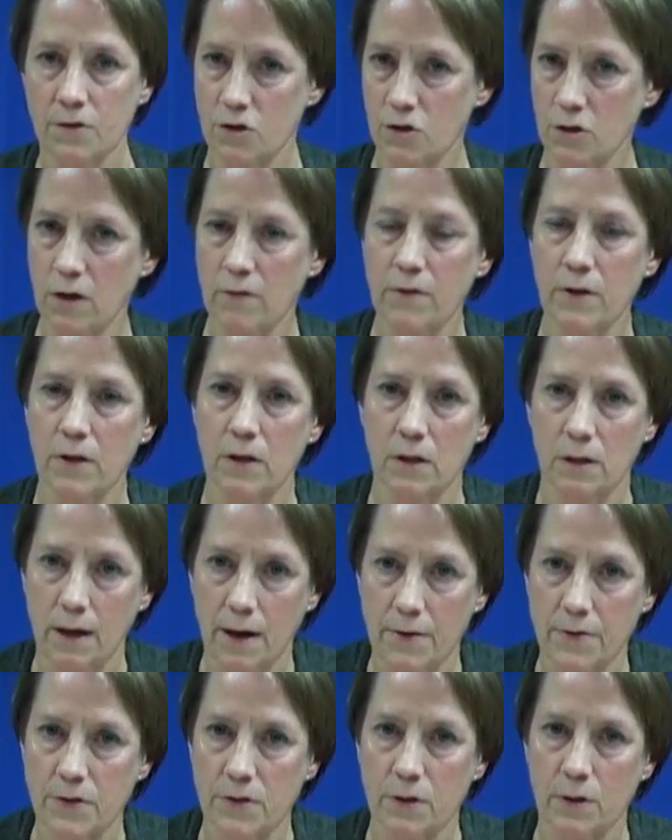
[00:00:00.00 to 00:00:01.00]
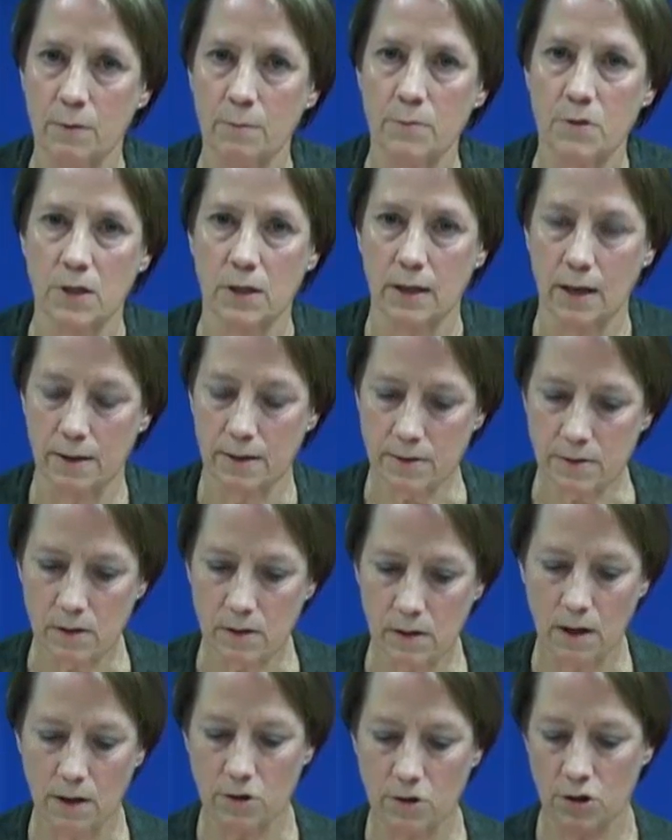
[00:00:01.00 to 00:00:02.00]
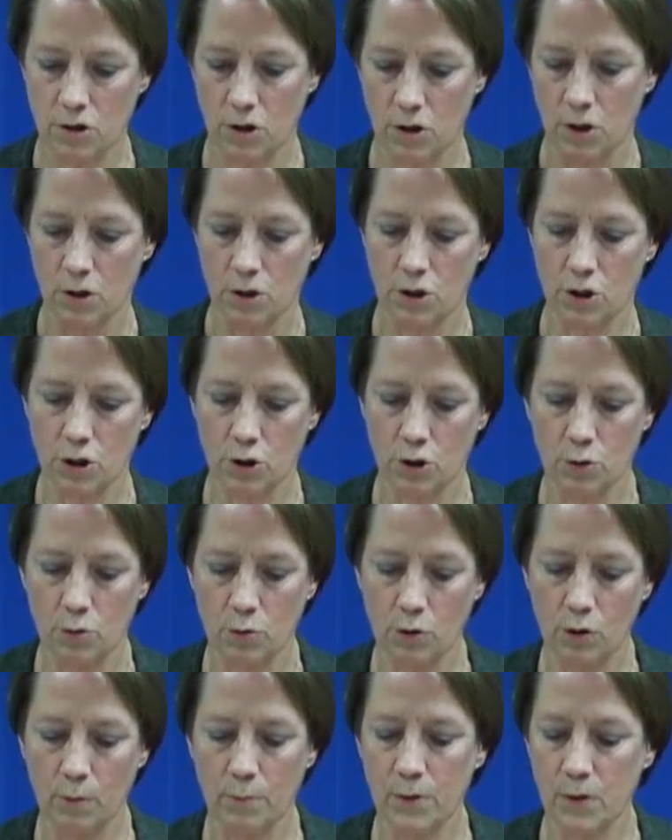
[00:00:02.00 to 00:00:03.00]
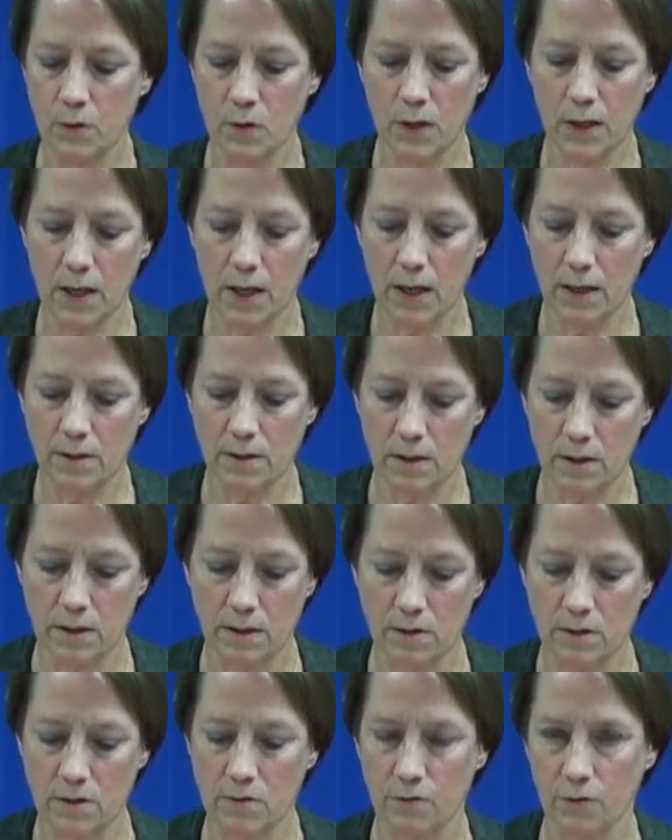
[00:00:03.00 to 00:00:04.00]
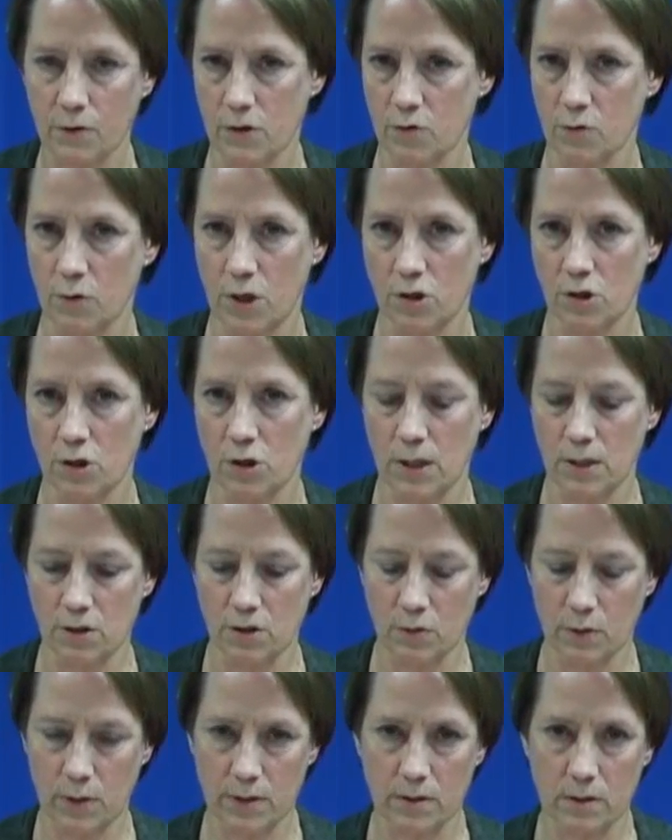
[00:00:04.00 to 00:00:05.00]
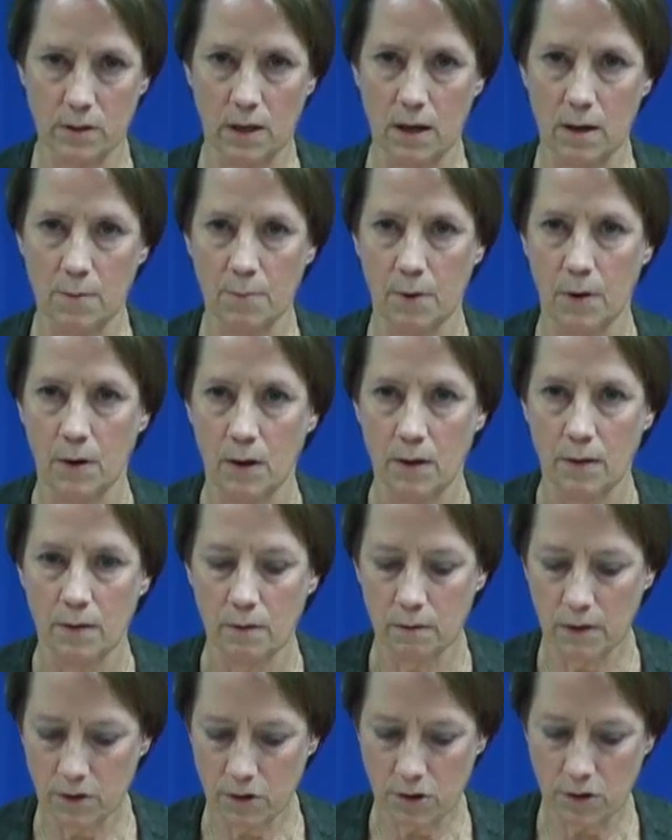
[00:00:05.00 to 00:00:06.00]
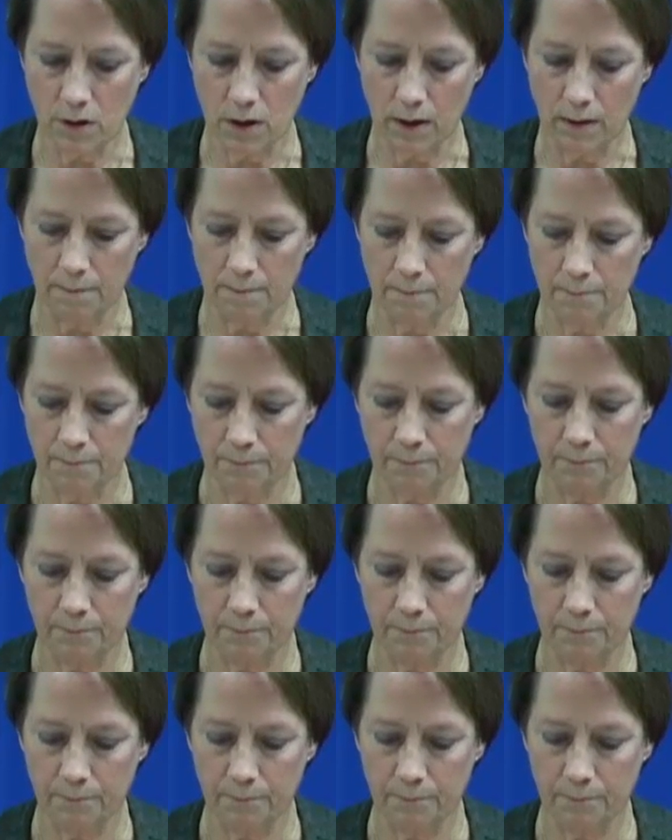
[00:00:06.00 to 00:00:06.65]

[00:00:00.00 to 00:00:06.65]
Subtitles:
The shoving allows him to get his lunch, to communicate his frustration, and to escape the lunch line.